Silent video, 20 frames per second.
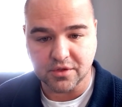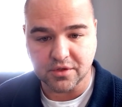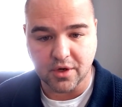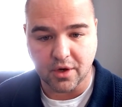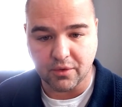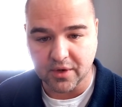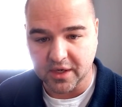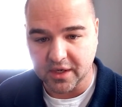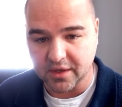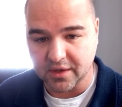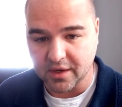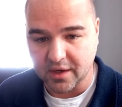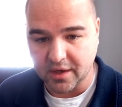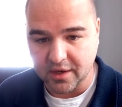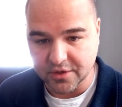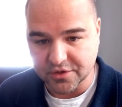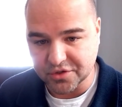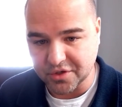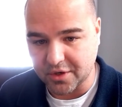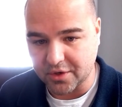going into
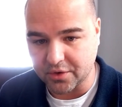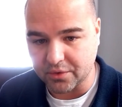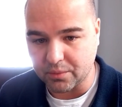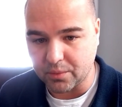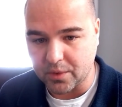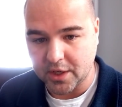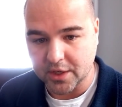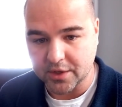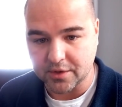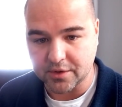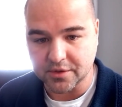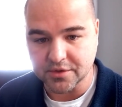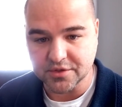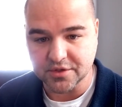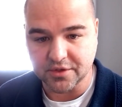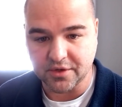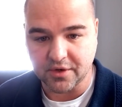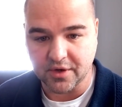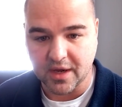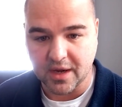uncharted waters
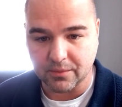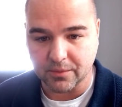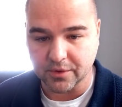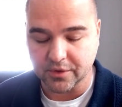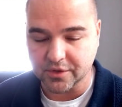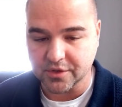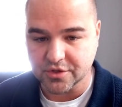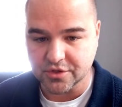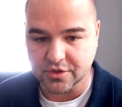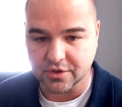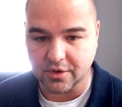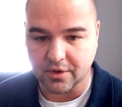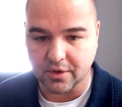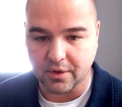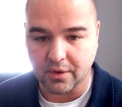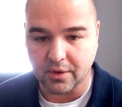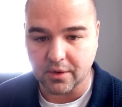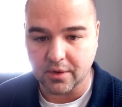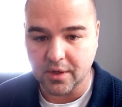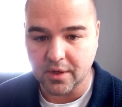and you're not really
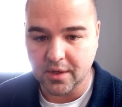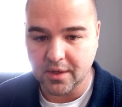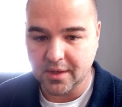sure,